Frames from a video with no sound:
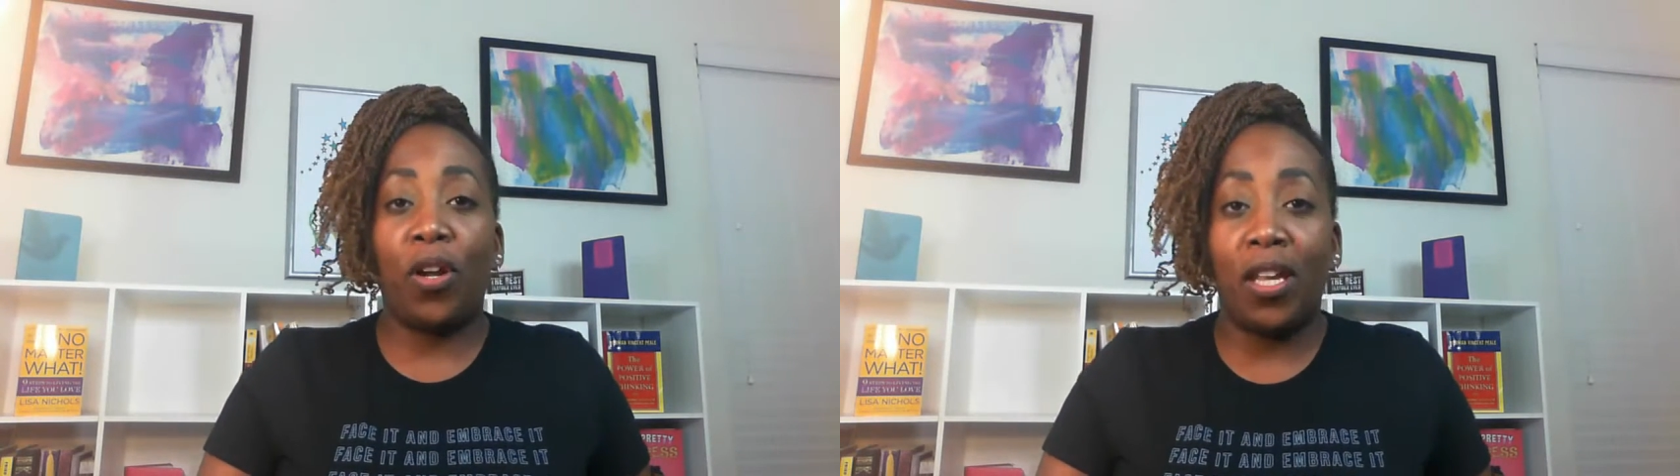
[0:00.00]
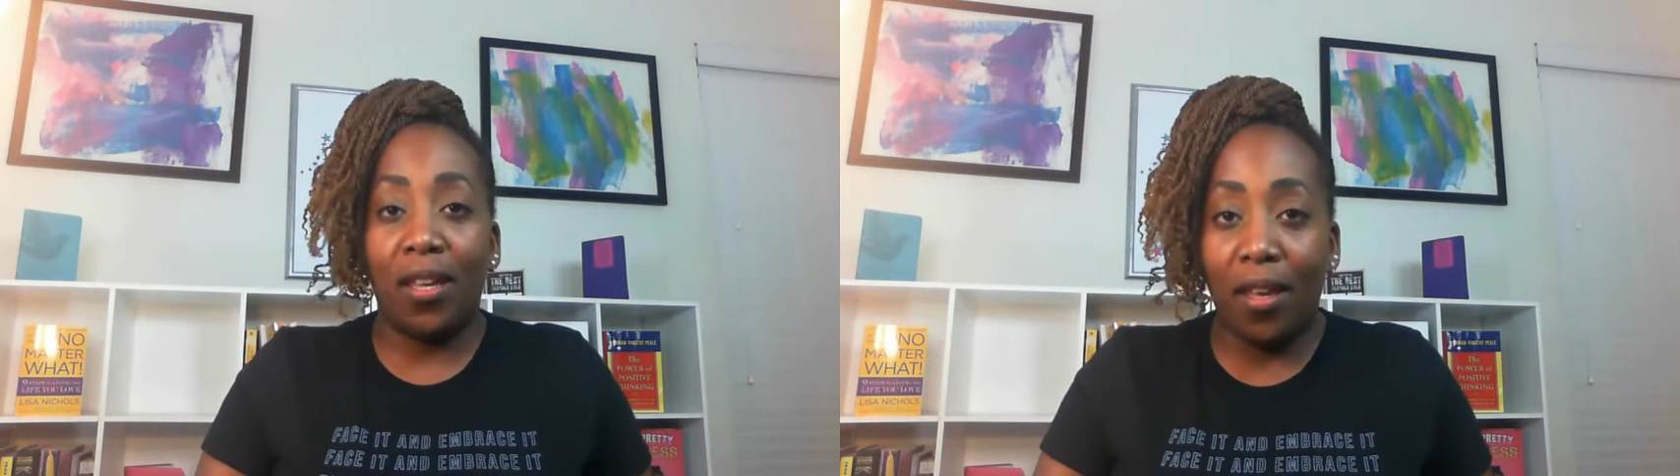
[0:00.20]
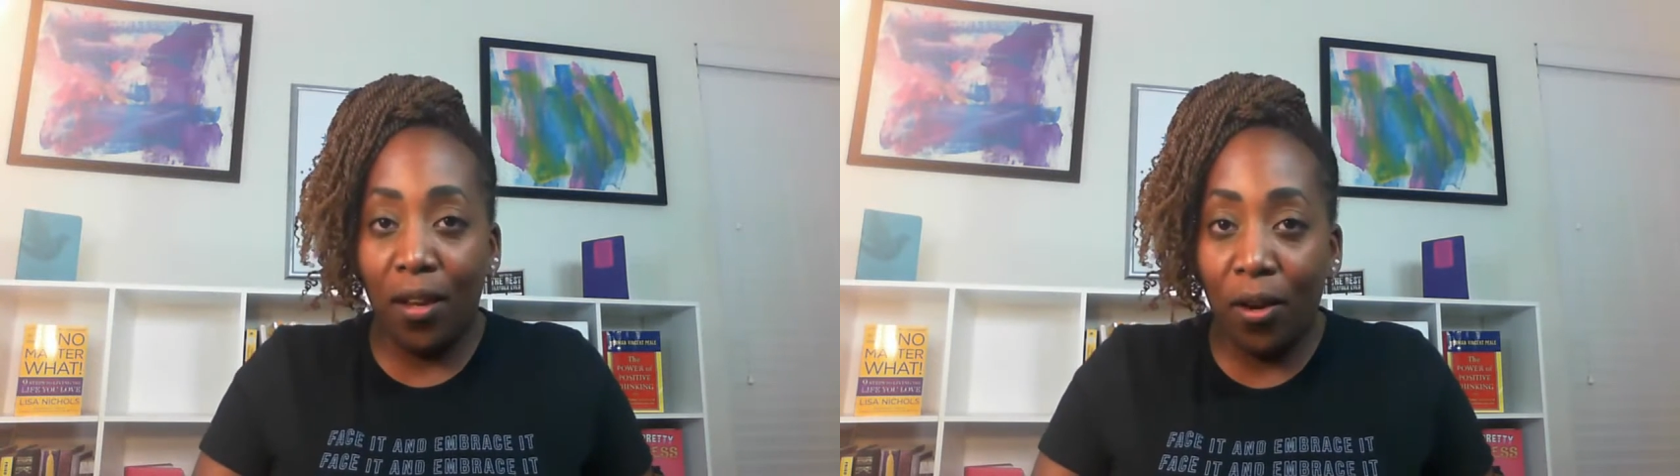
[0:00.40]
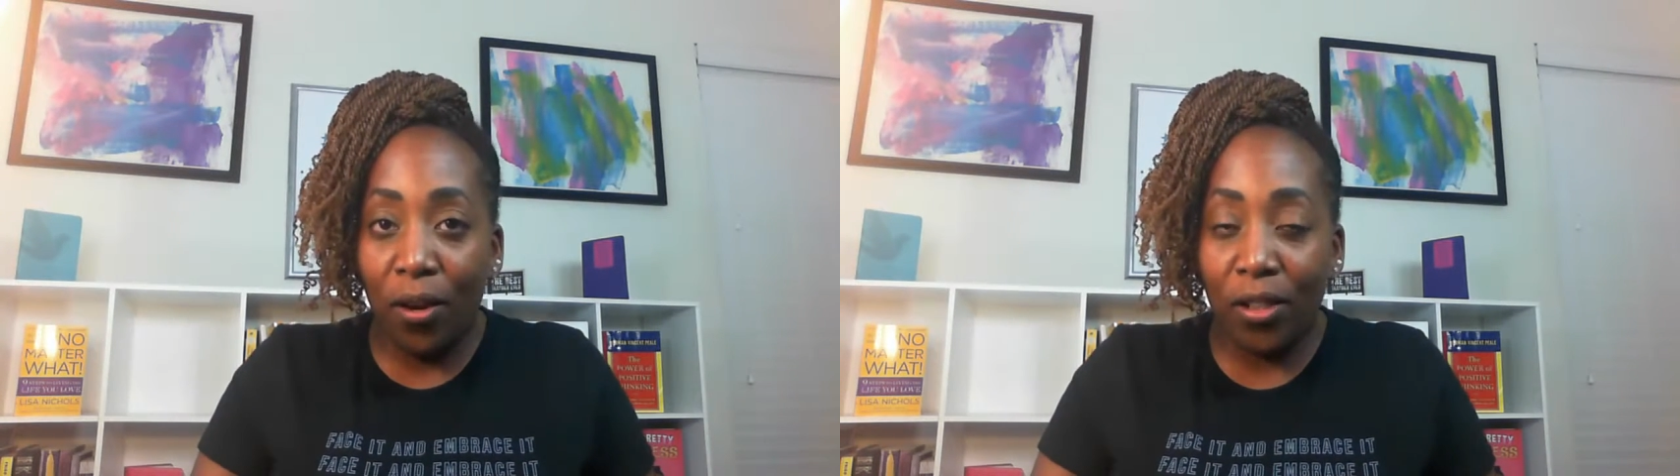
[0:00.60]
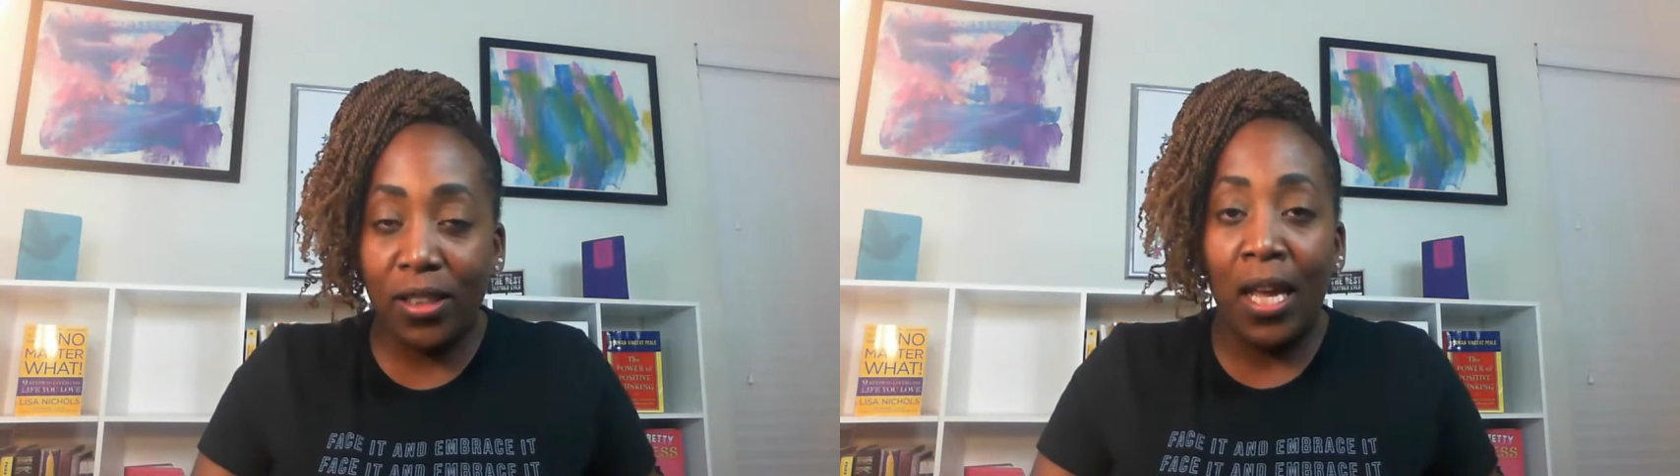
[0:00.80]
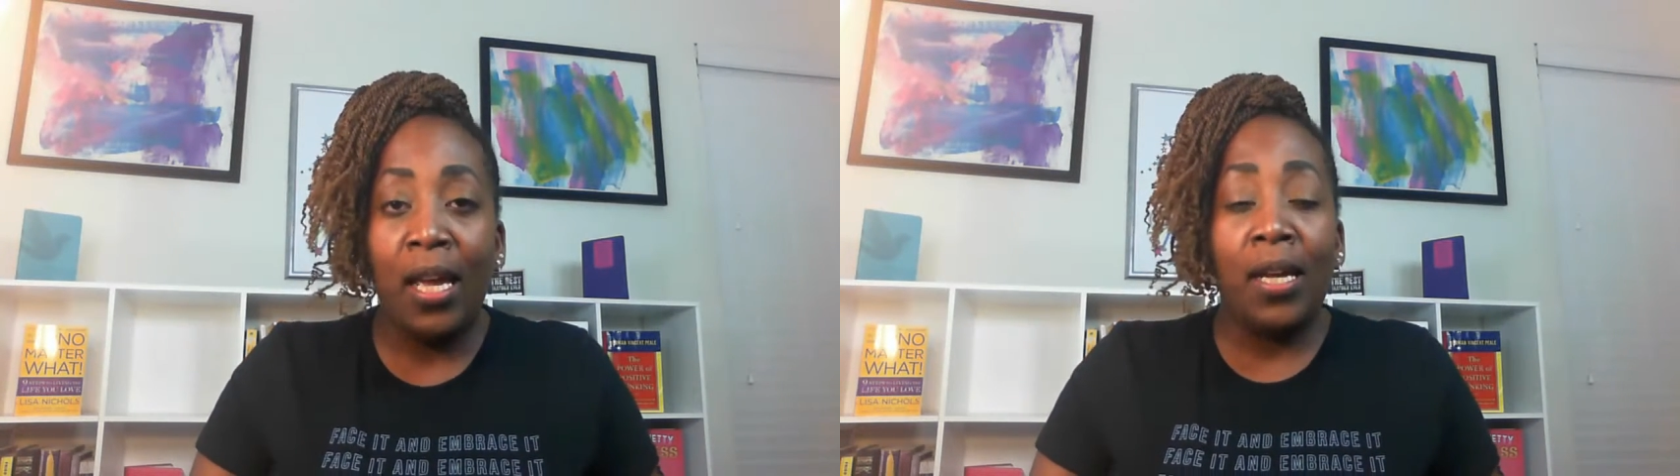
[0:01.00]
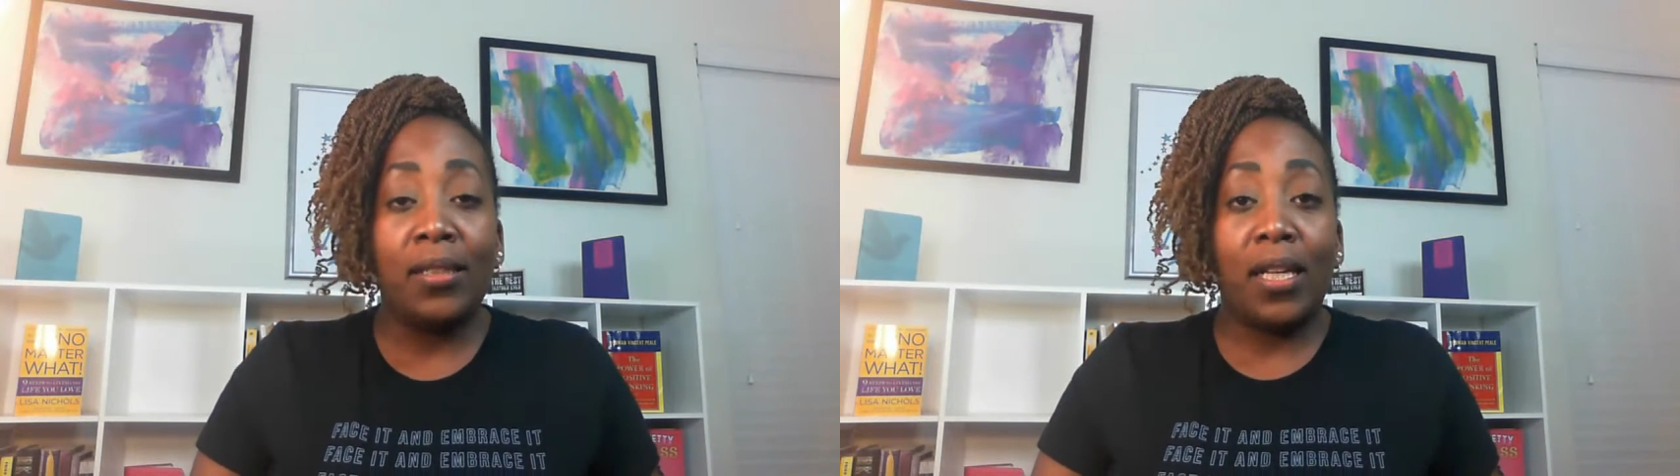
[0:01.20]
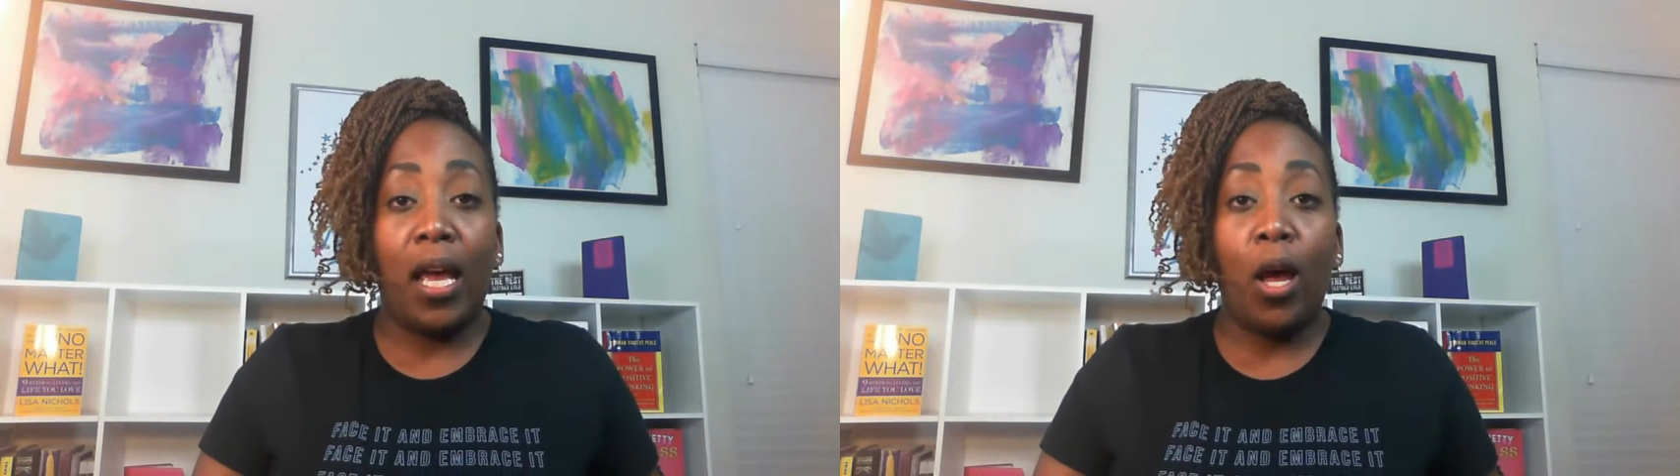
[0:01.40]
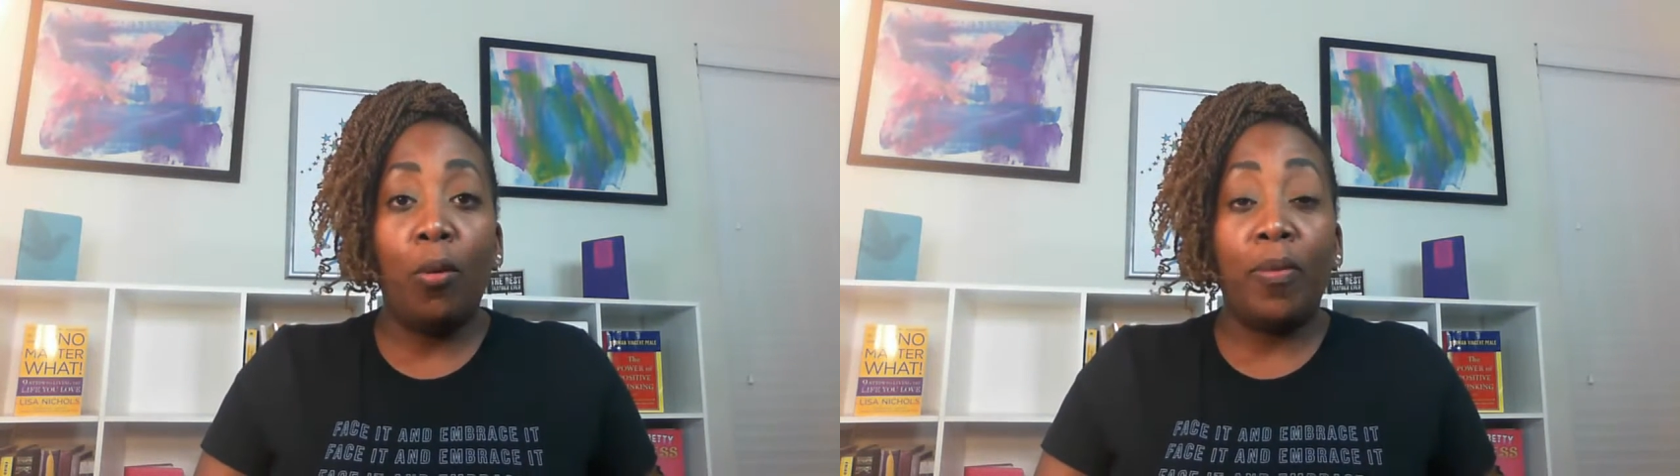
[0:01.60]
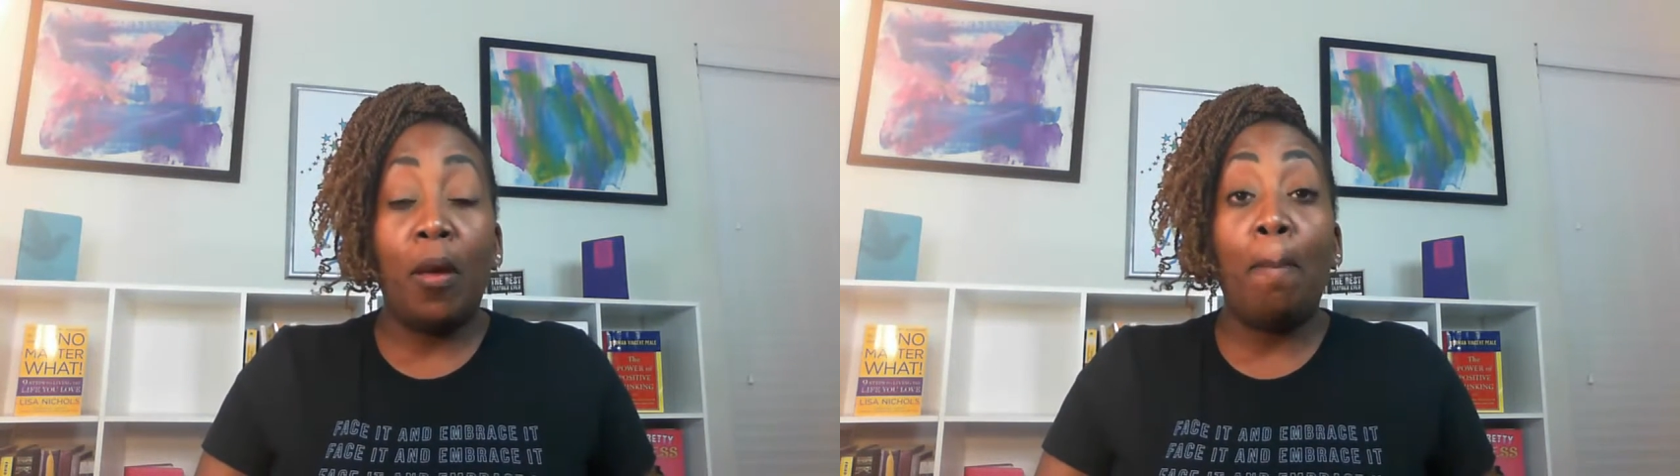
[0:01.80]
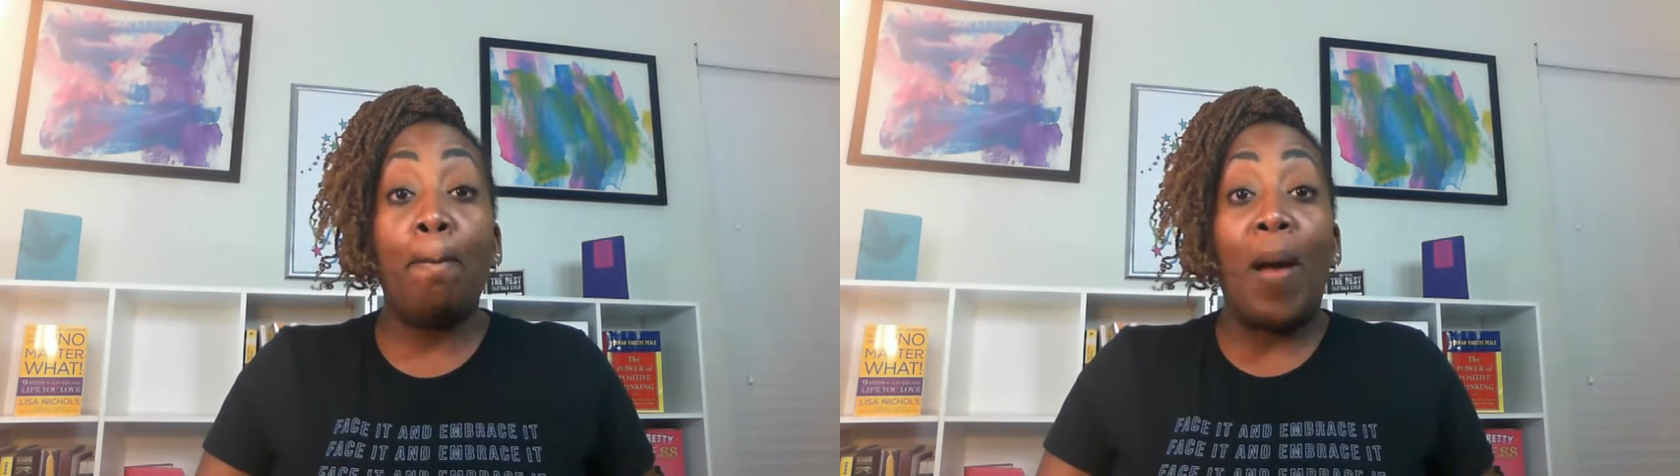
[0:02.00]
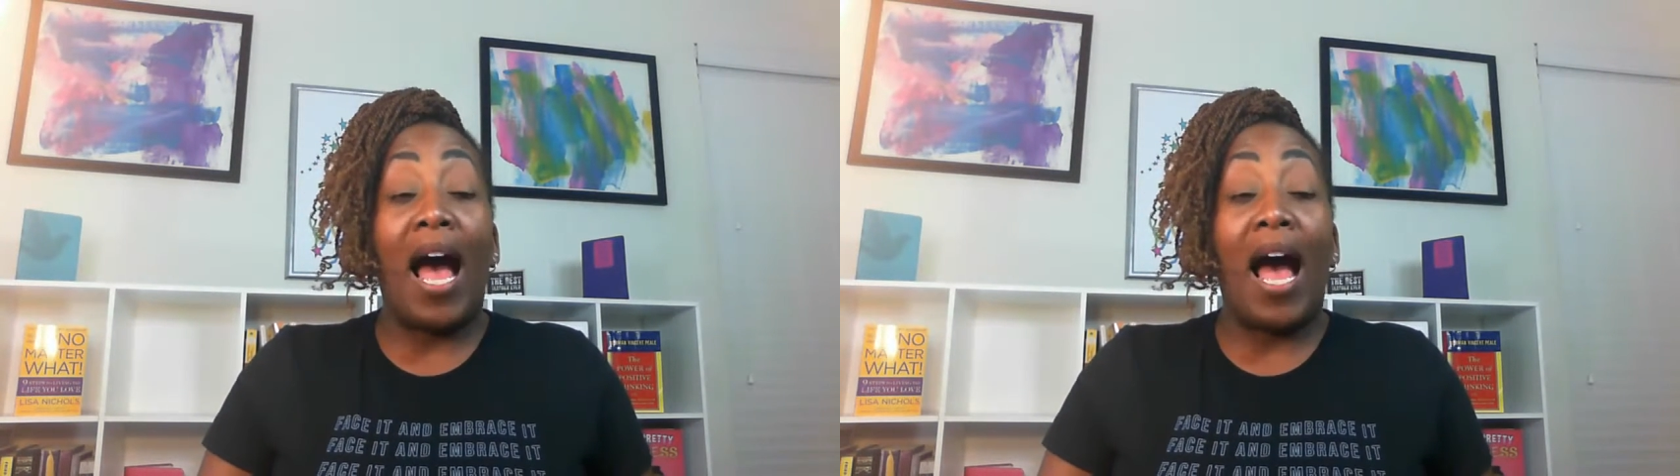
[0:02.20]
years to help them.